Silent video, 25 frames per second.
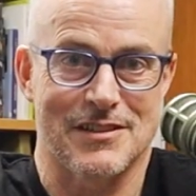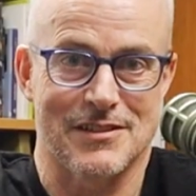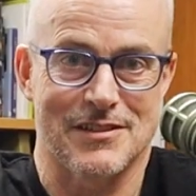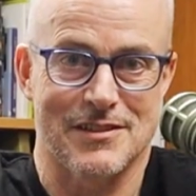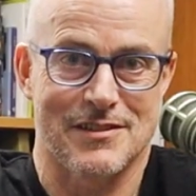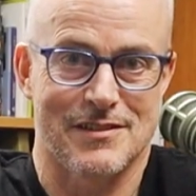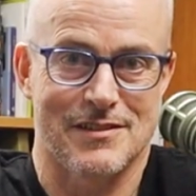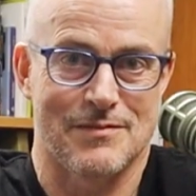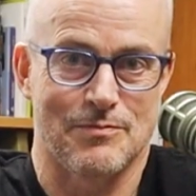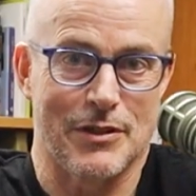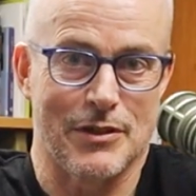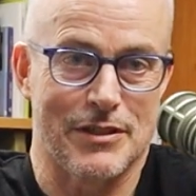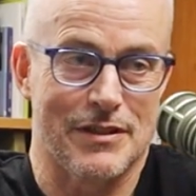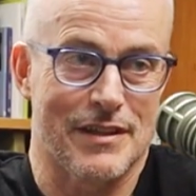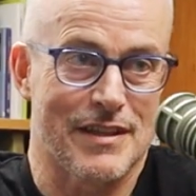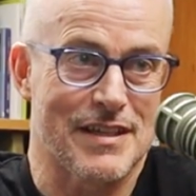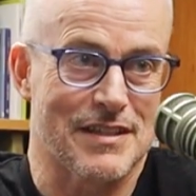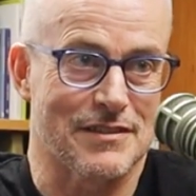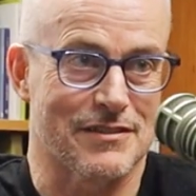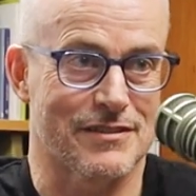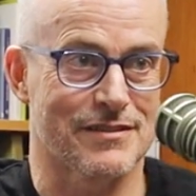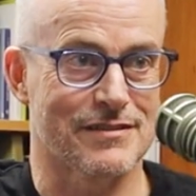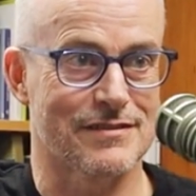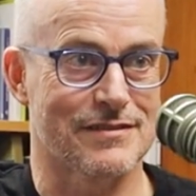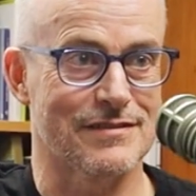just, but
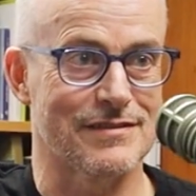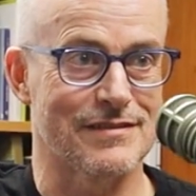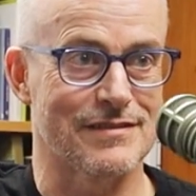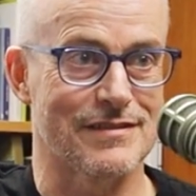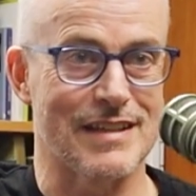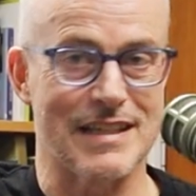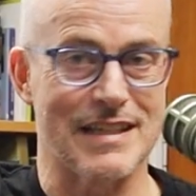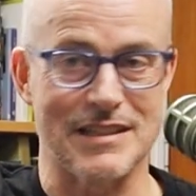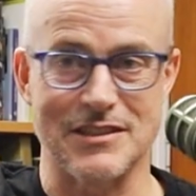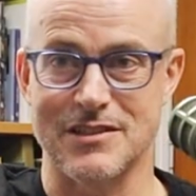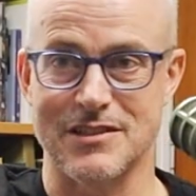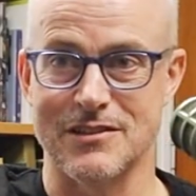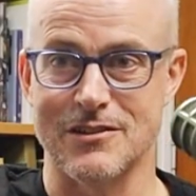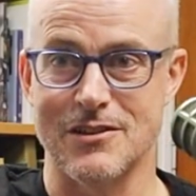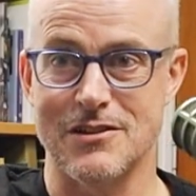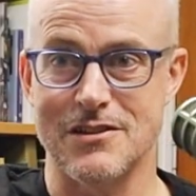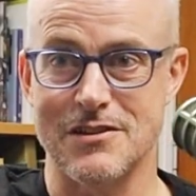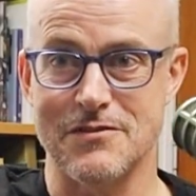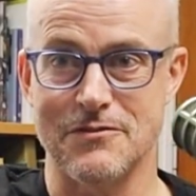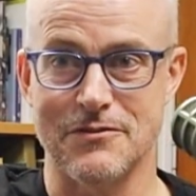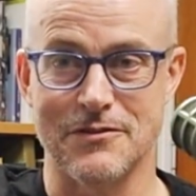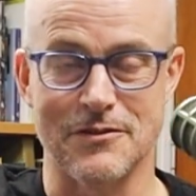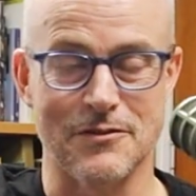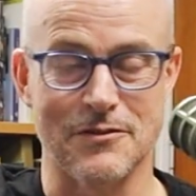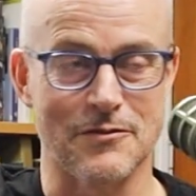that's life